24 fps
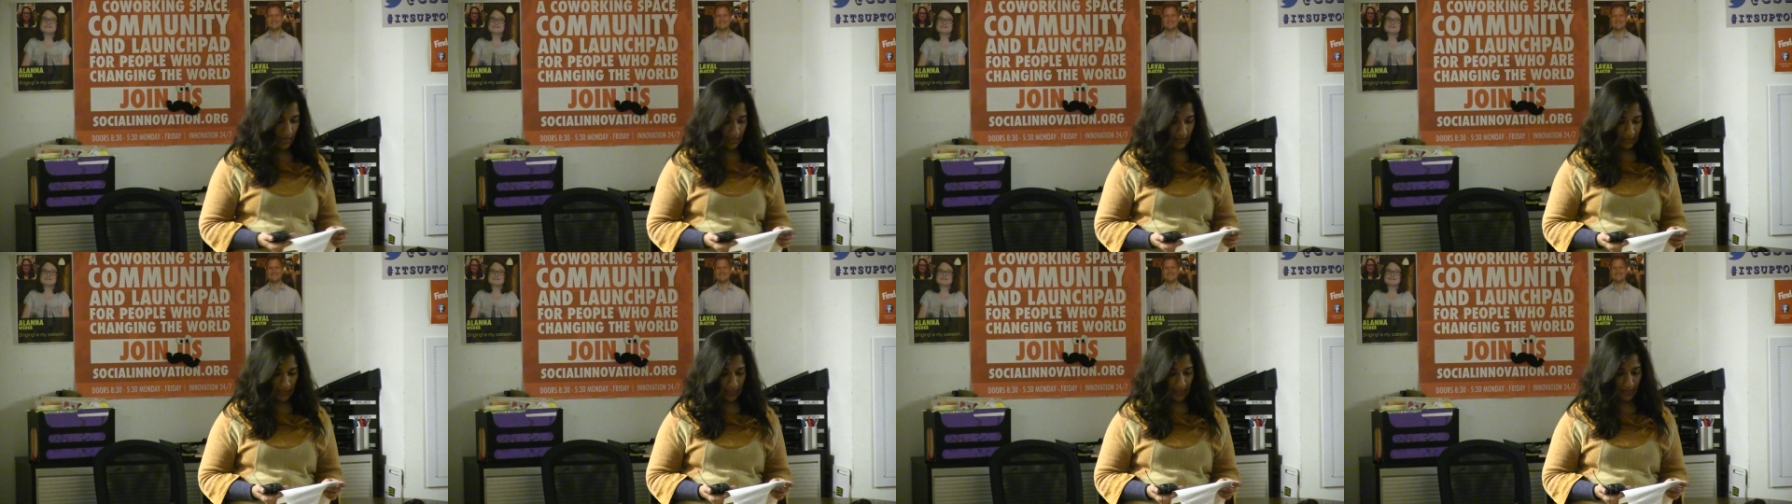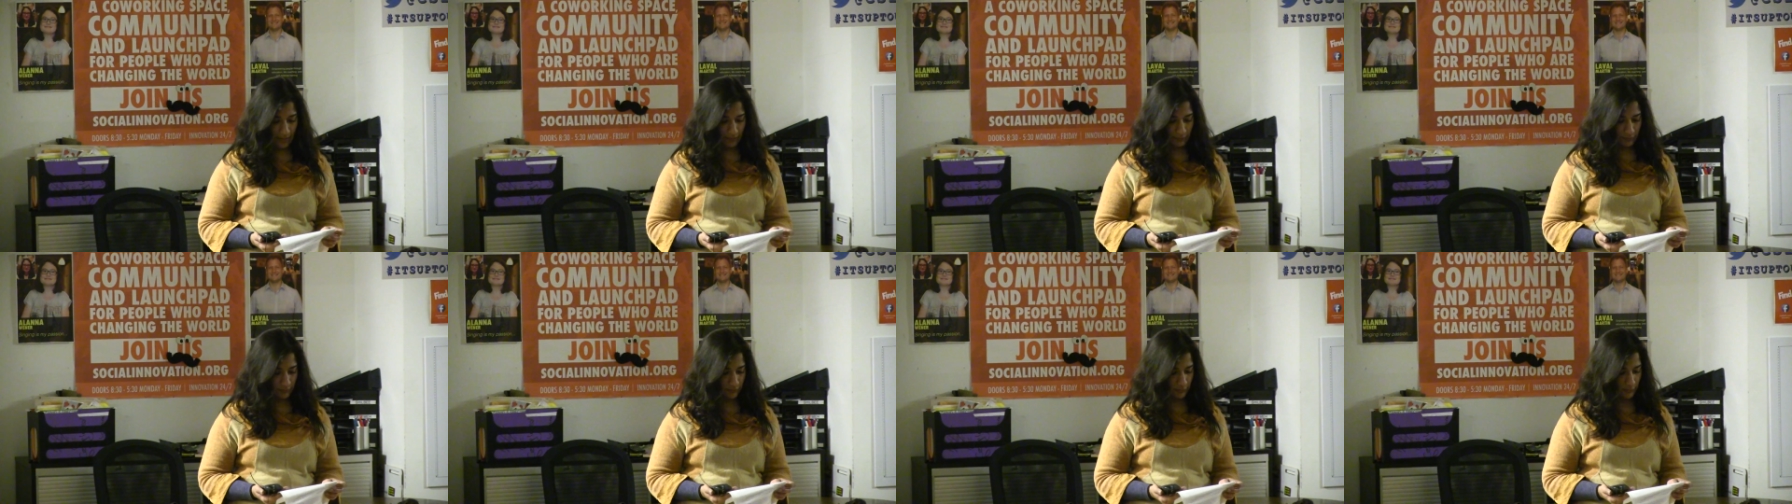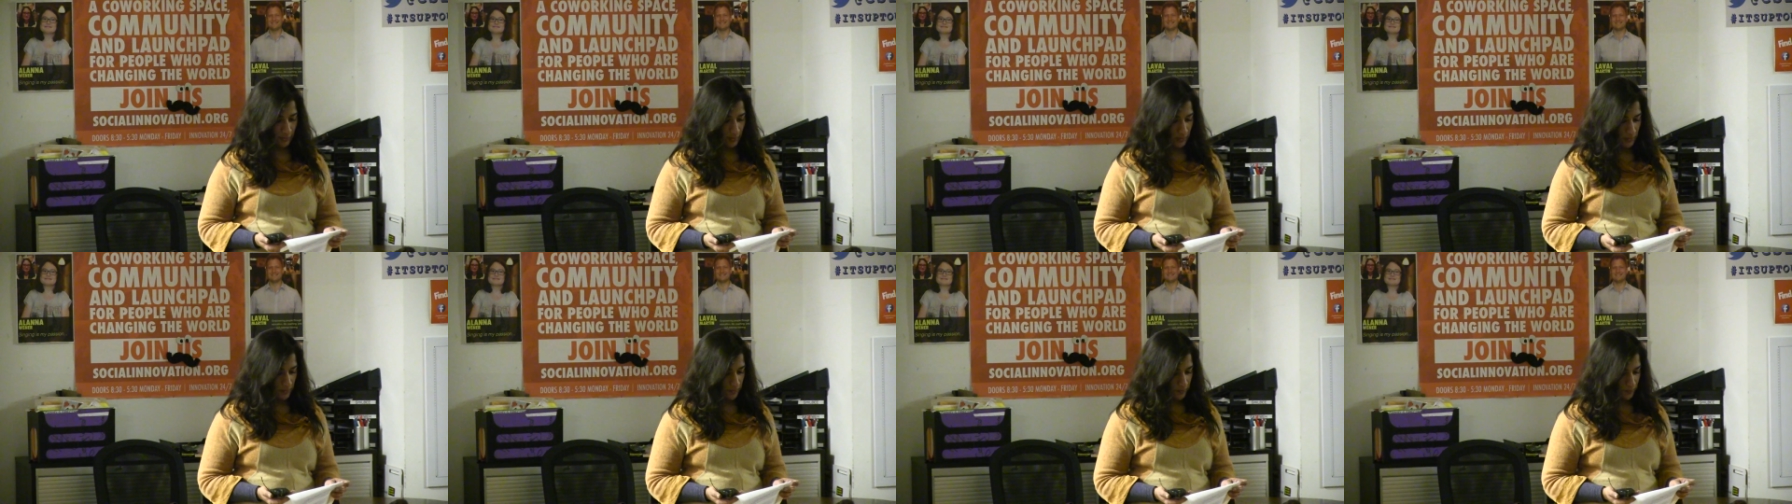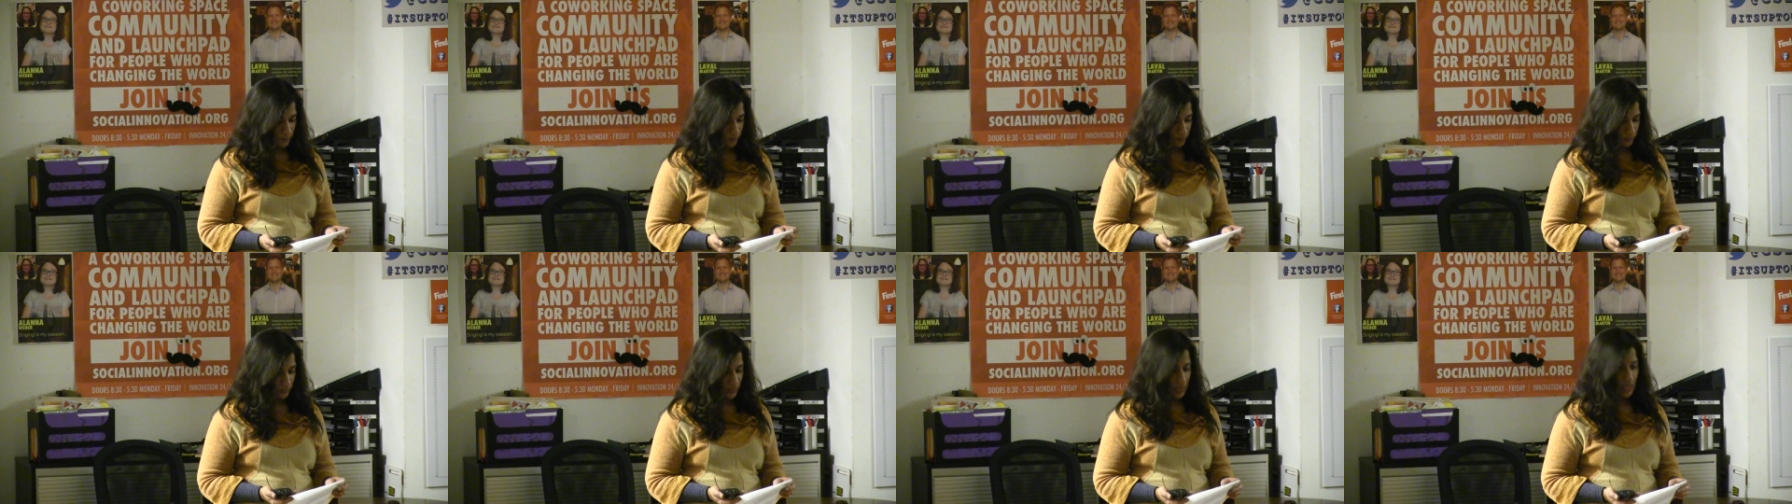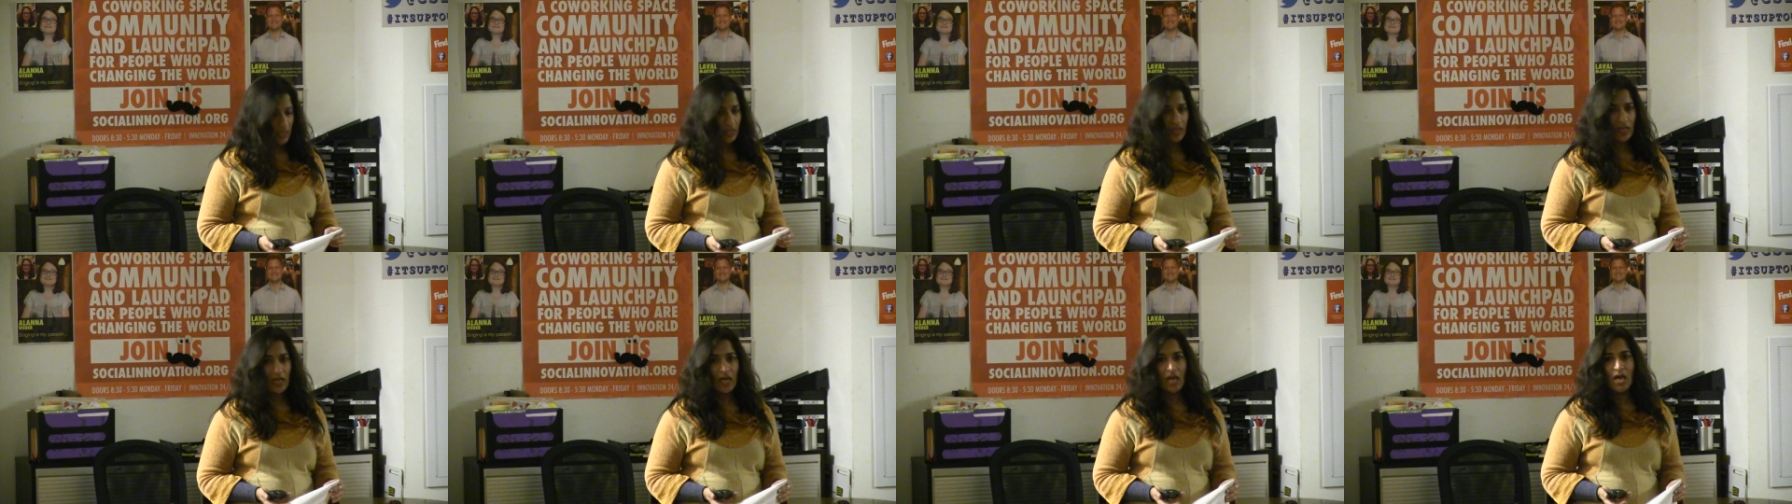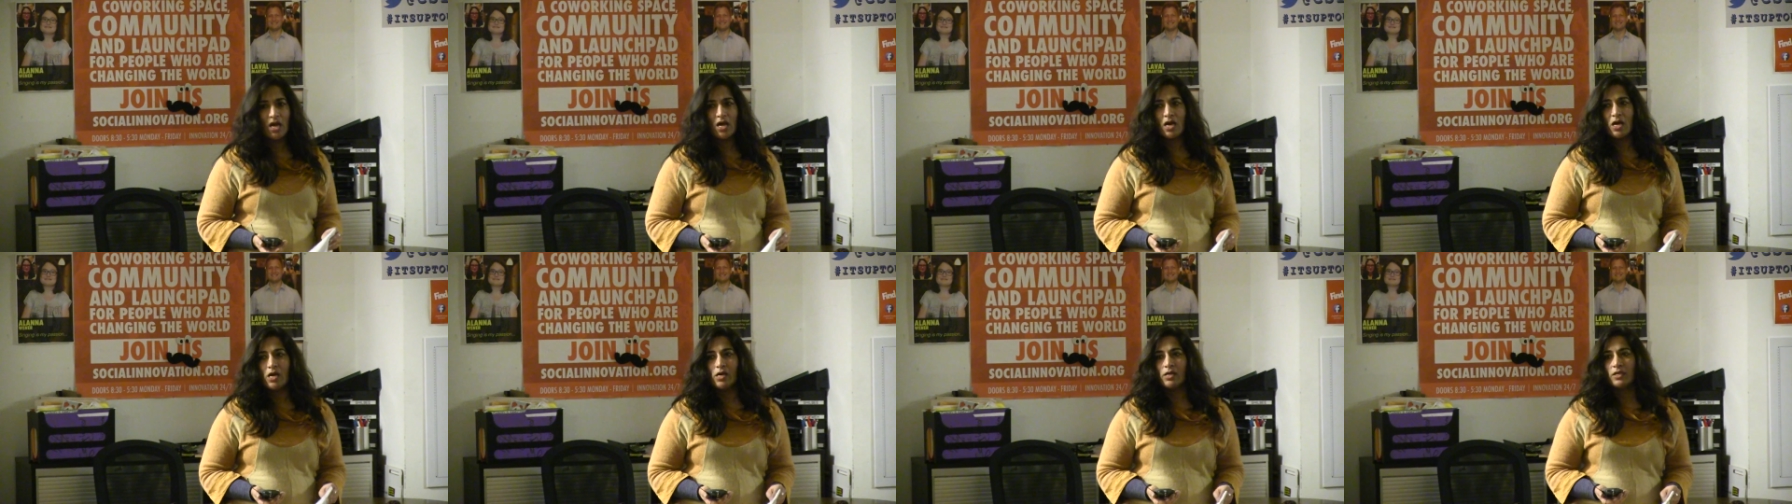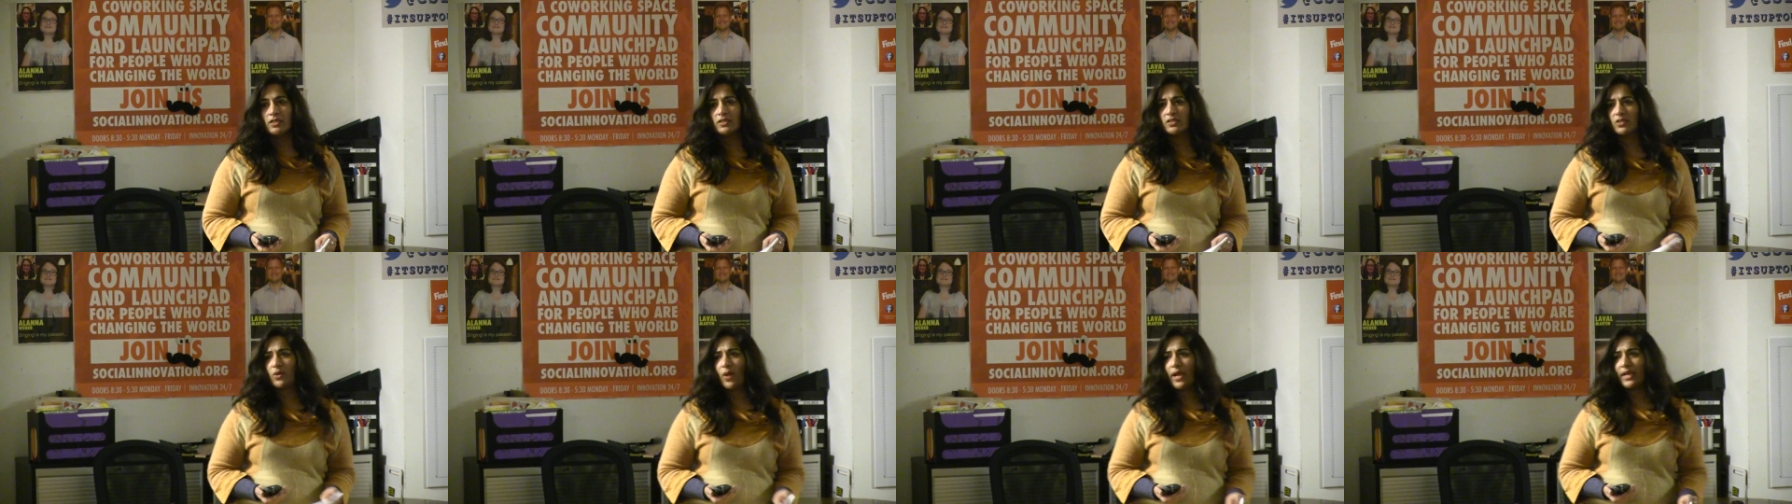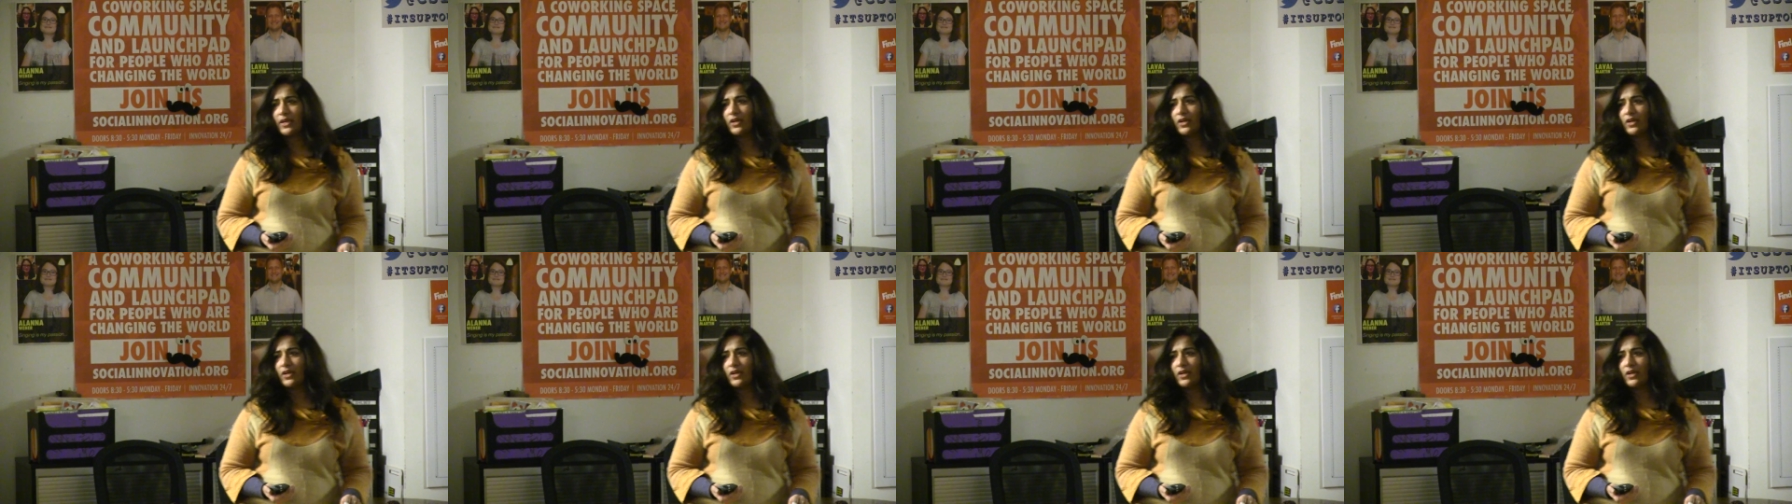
my life. So